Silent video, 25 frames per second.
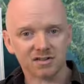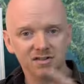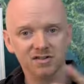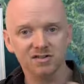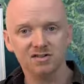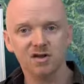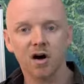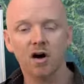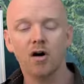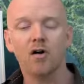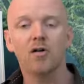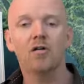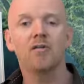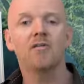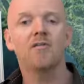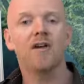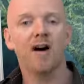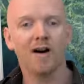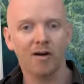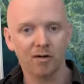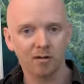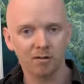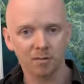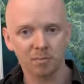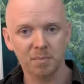dissolve
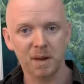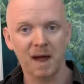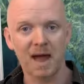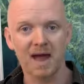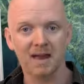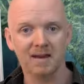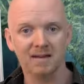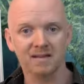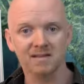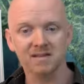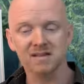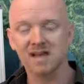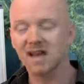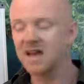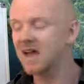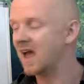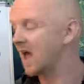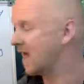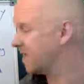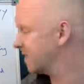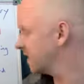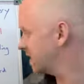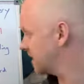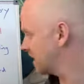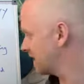old patterns,
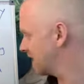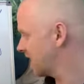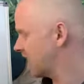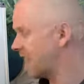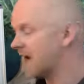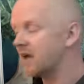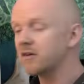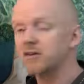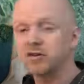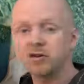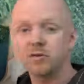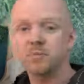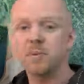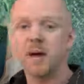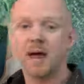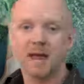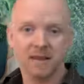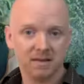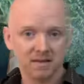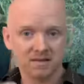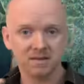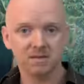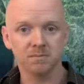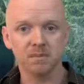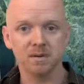and then allow new
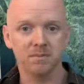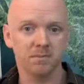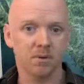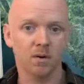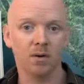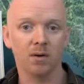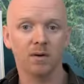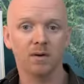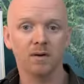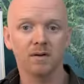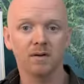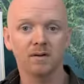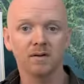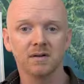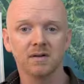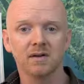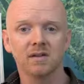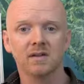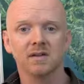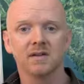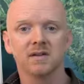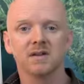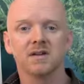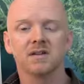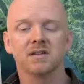patterns to be born.
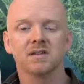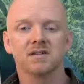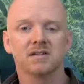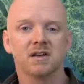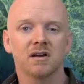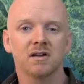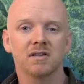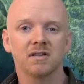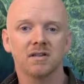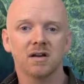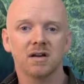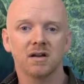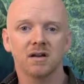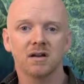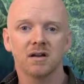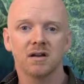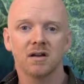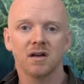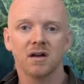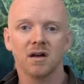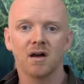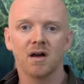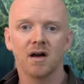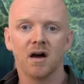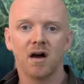So that
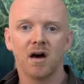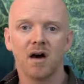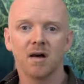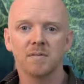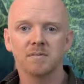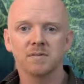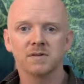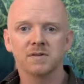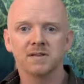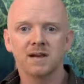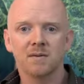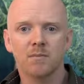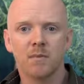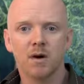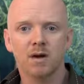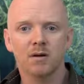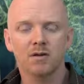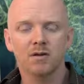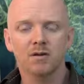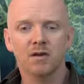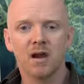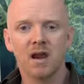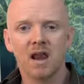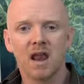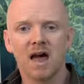I'm someone
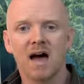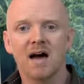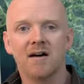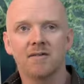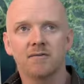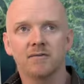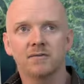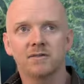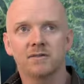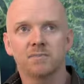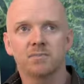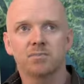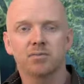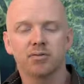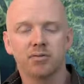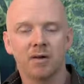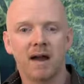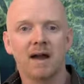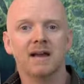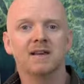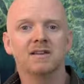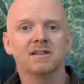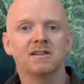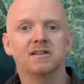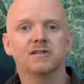who loves
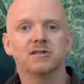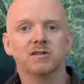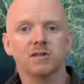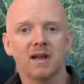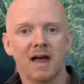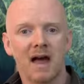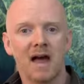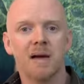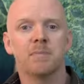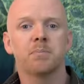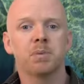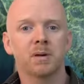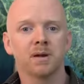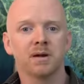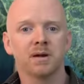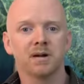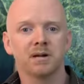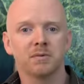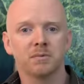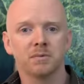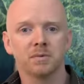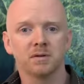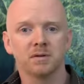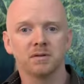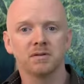practical,
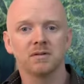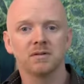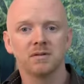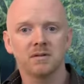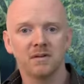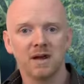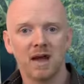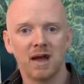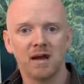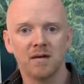applicable